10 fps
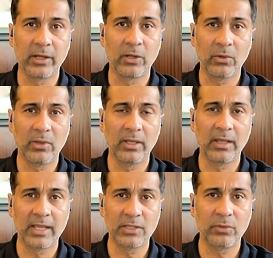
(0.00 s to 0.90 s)
now,
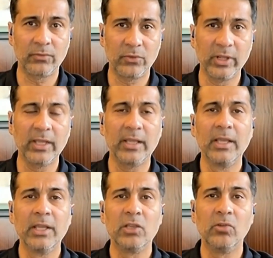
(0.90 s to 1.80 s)
as of today, mm-hmm.
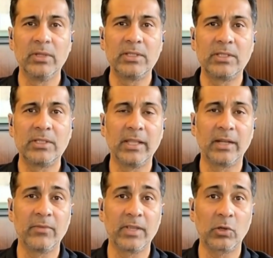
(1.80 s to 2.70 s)
you will see
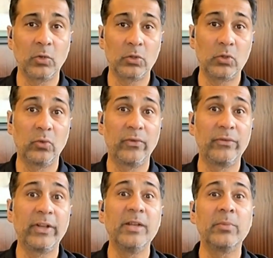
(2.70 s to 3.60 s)
that we are close to
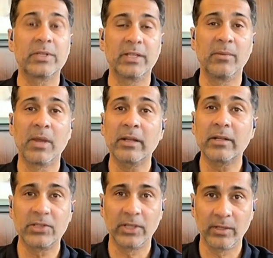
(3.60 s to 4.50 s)
15%
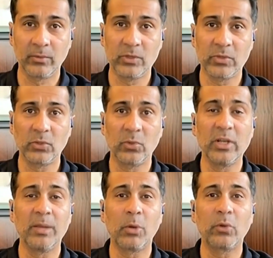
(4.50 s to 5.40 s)
market share, which was
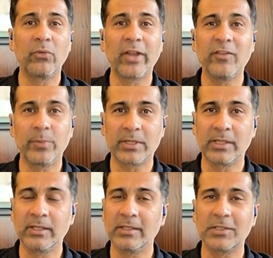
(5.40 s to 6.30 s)
only about
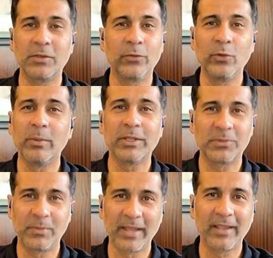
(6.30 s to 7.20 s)
5% just a few months
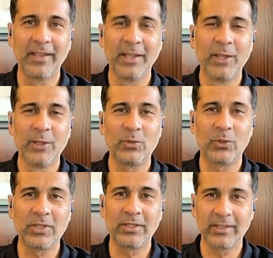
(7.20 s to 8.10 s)
back. Mm. So
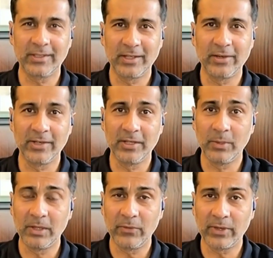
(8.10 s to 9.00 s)
Chetak has done really
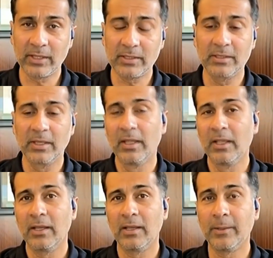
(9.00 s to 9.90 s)
well for us.
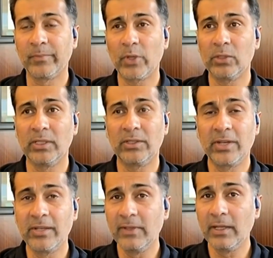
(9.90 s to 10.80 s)
Um, on the
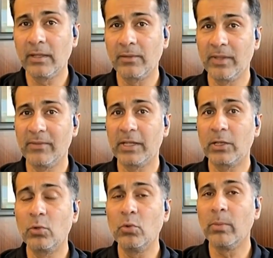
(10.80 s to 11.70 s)
three-wheeler, we've had
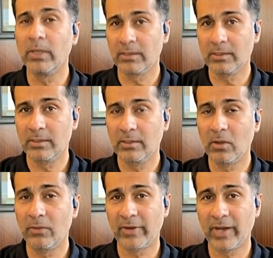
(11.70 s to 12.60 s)
two months
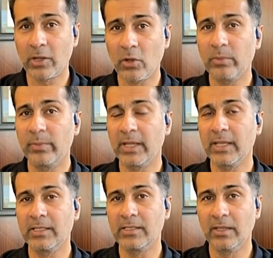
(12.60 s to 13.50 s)
of
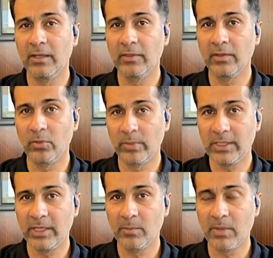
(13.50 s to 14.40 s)
record-breaking sale in the
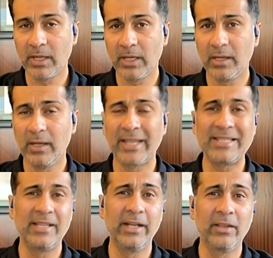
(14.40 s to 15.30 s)
domestic market,
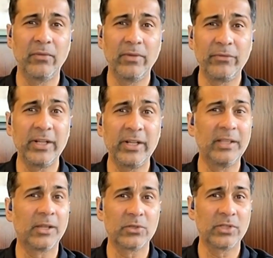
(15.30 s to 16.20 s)
exceeding
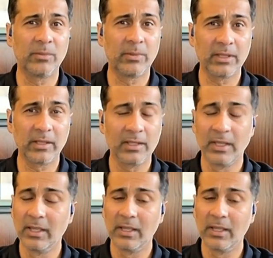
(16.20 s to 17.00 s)
50,000 a month.